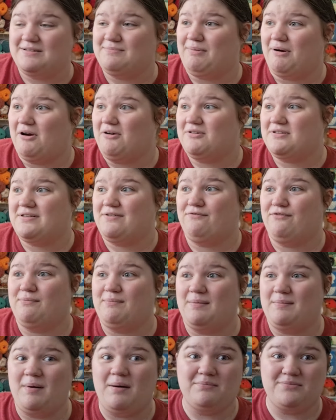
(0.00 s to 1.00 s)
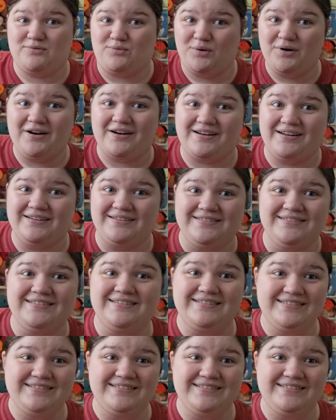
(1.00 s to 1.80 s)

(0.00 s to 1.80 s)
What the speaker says: to borrow some from my mom's work.